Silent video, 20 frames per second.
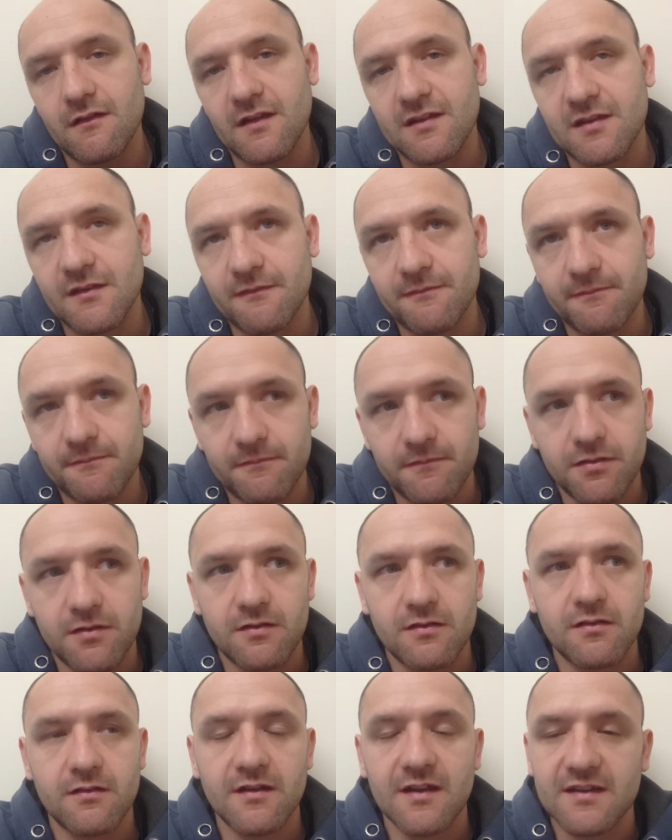
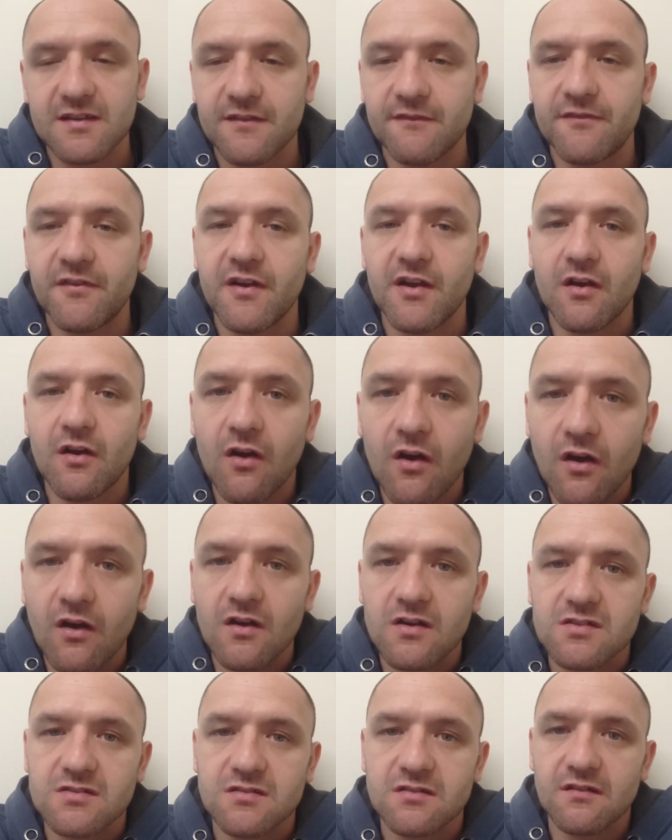That's a very
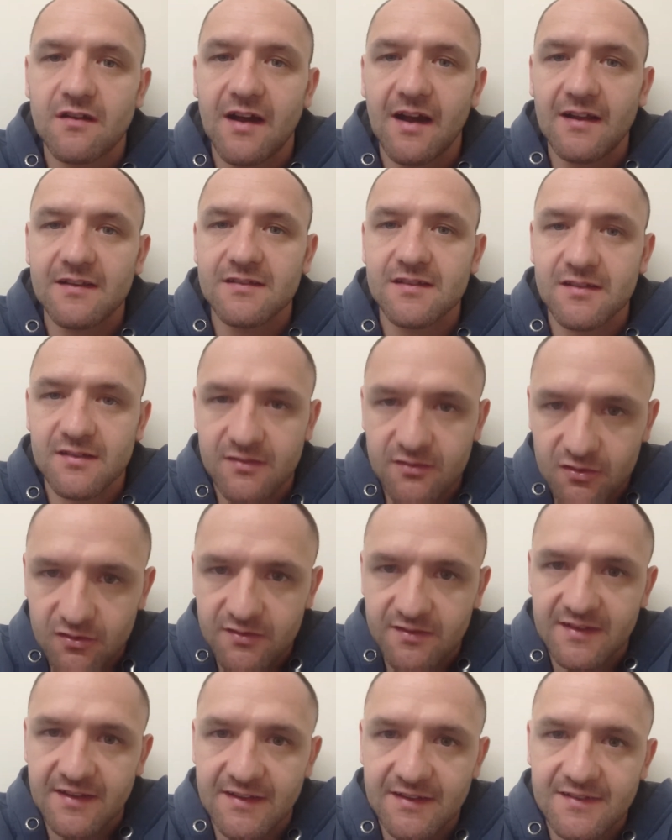harsh and
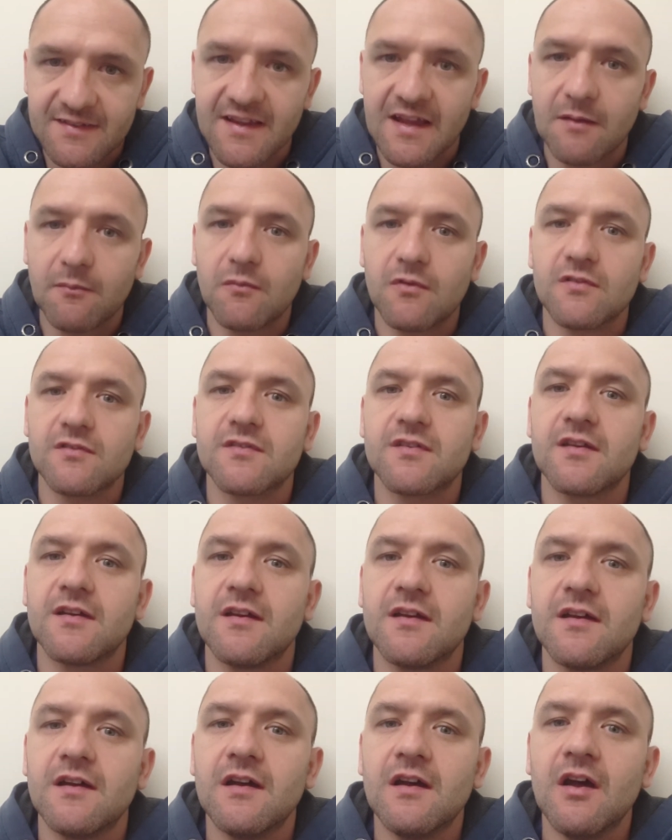disgusting statement
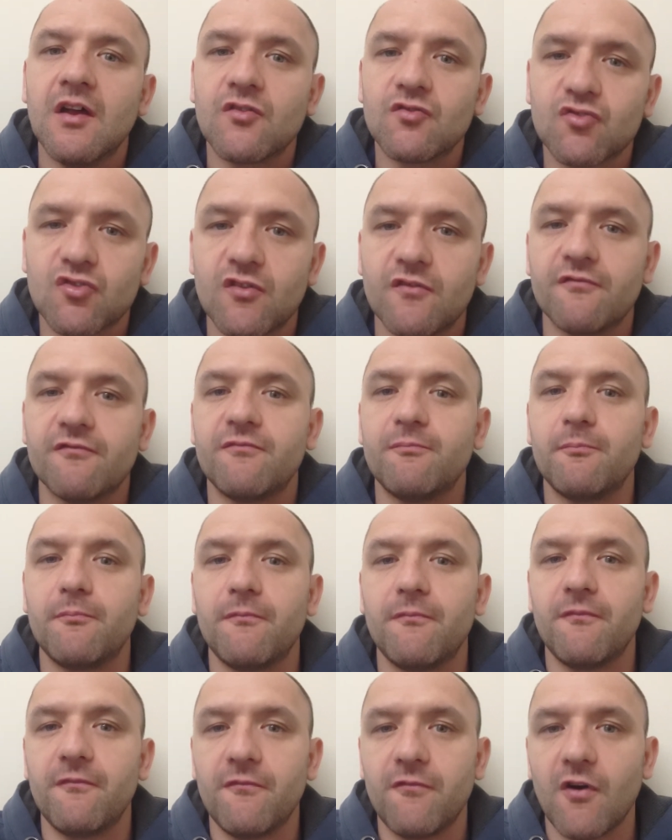to come
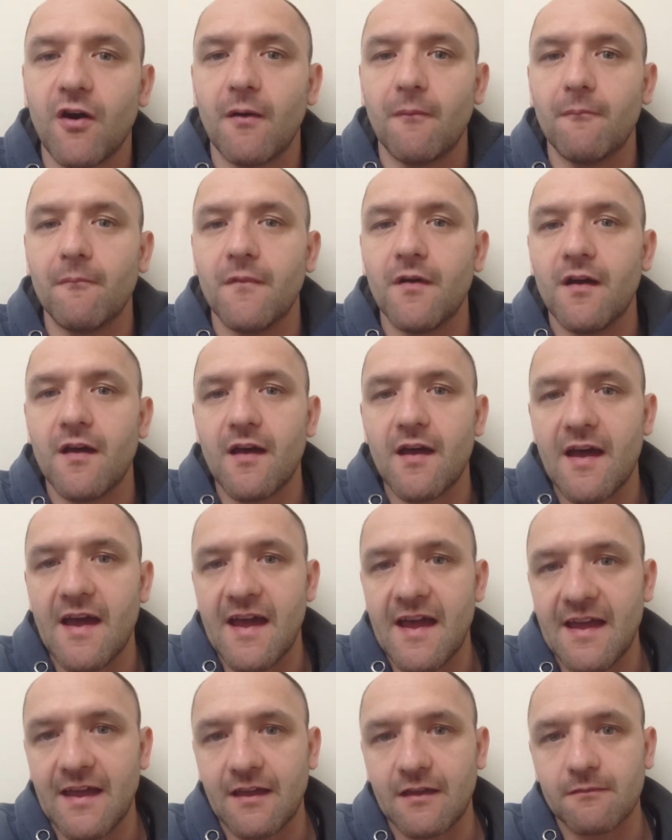from
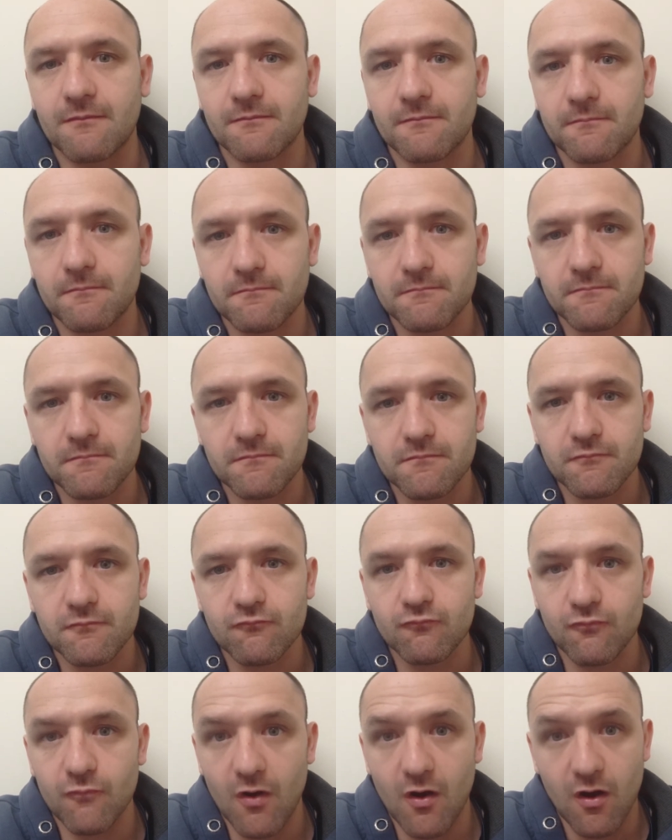a
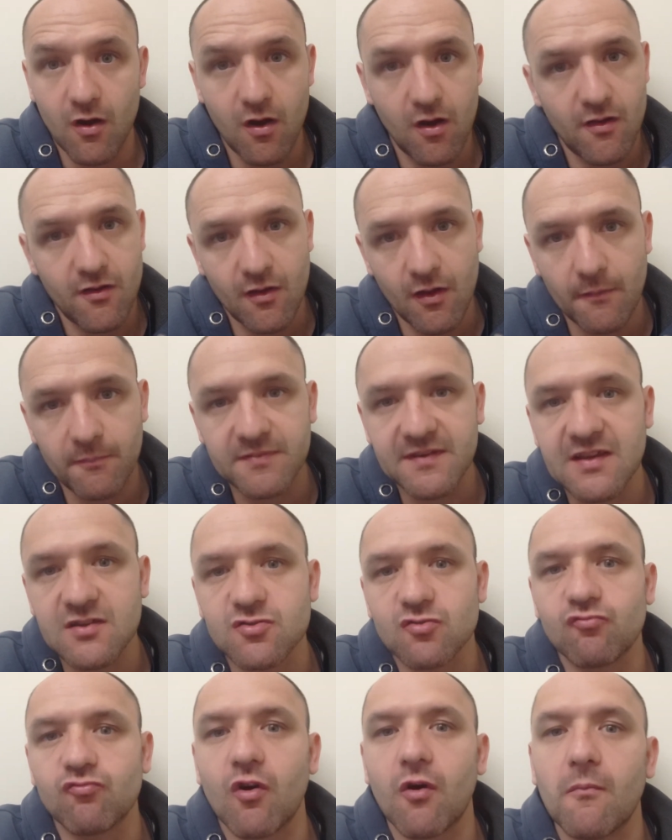
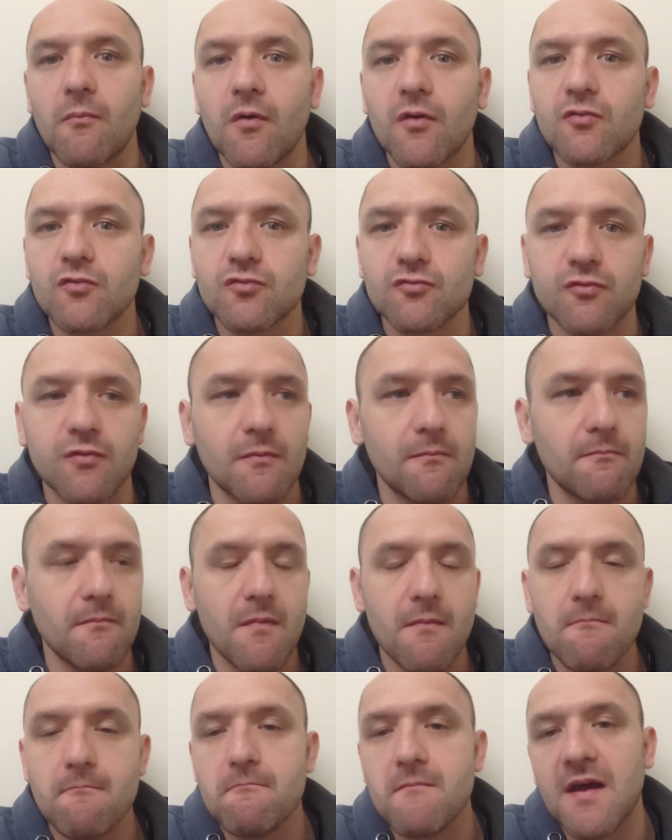potential role model to
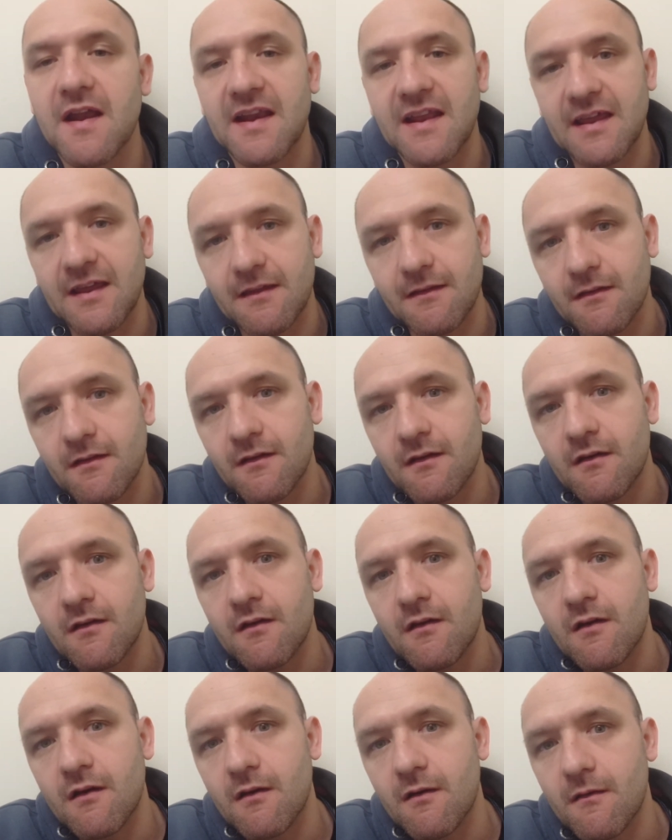many
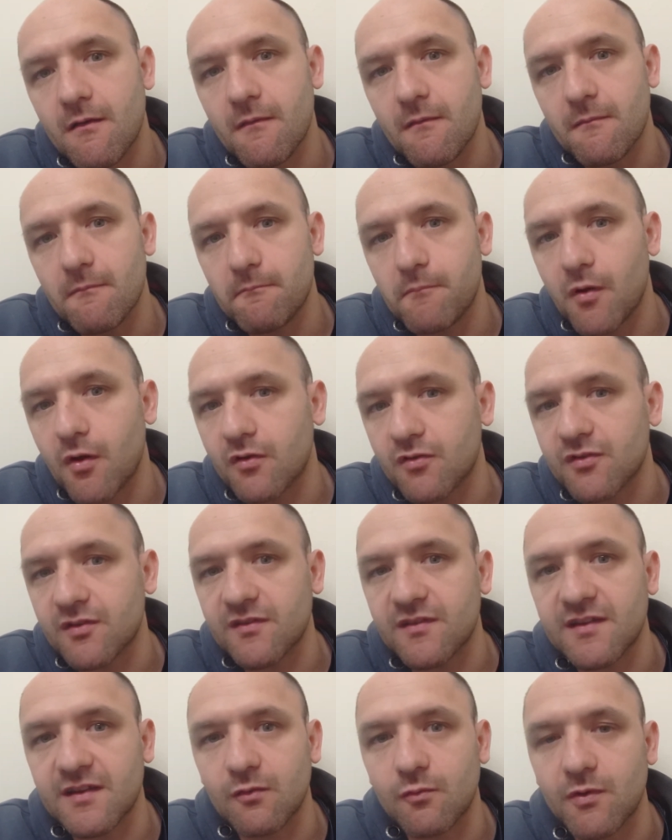
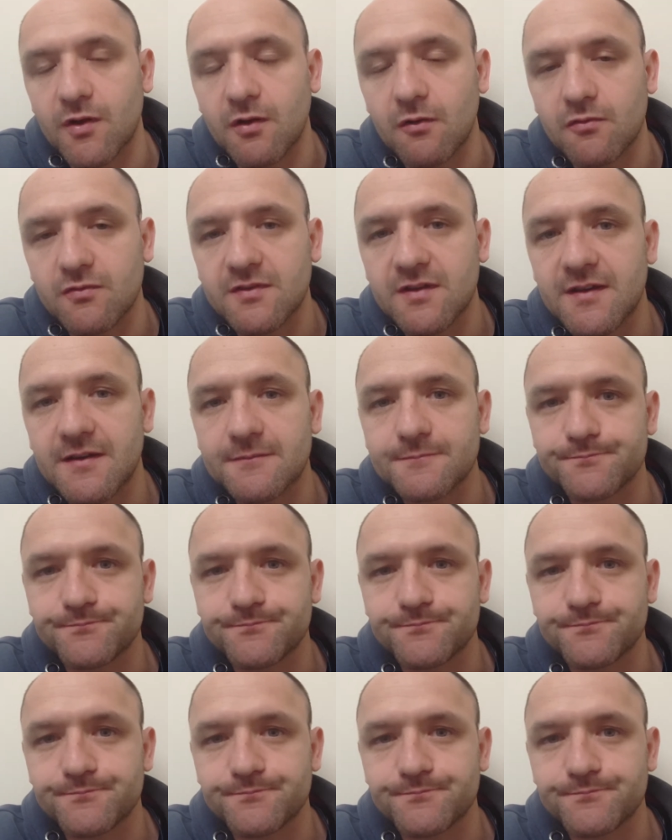boxers in the world.